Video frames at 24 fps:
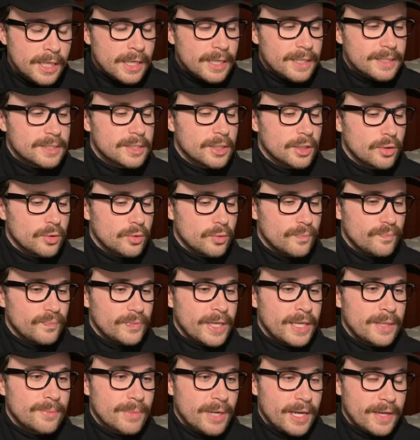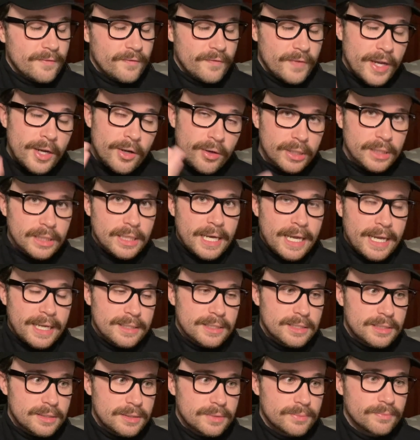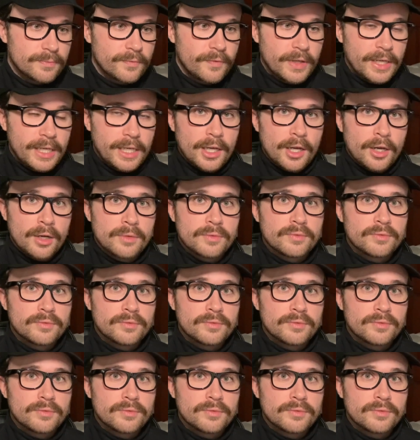So, in my very last video,